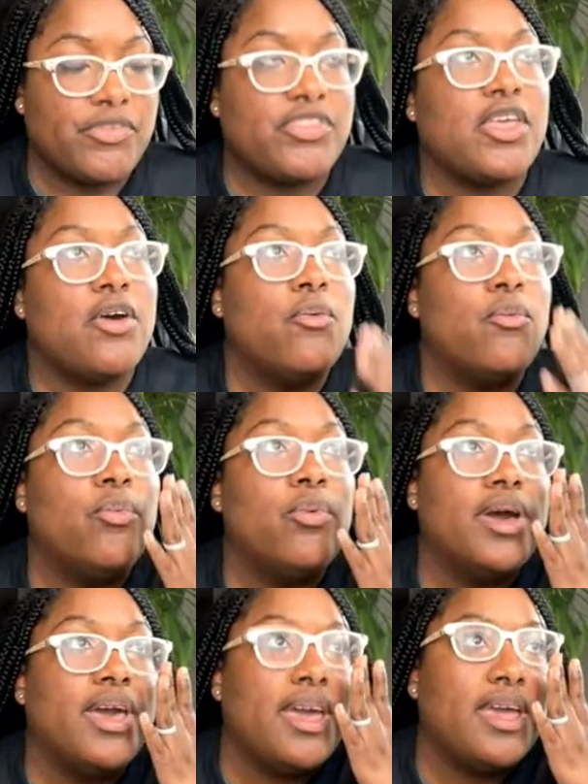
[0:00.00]
So
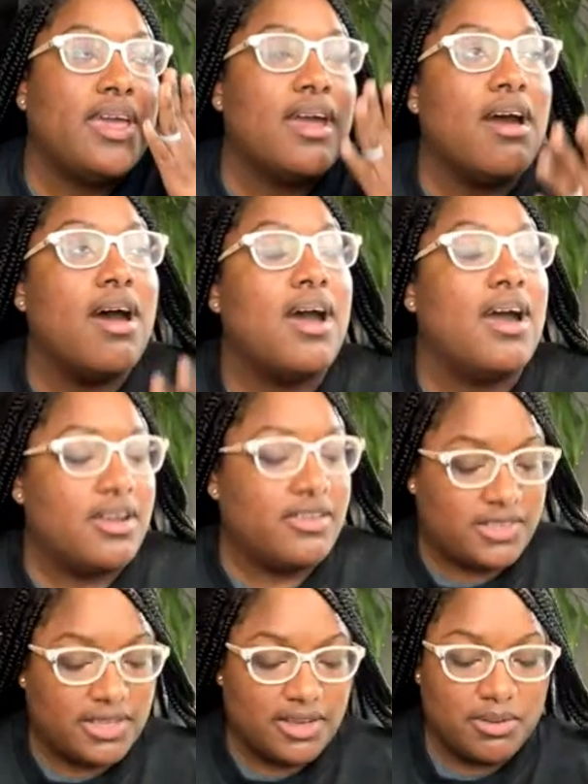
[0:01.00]
what are
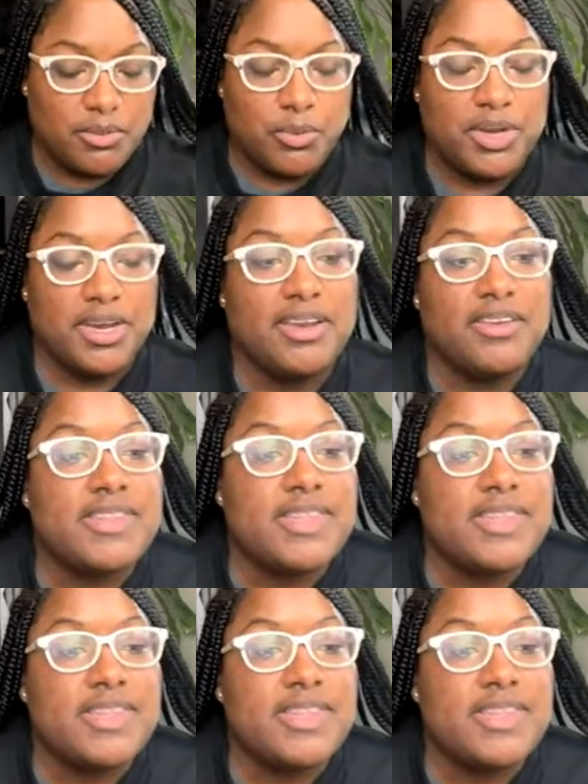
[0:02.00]
subqueries?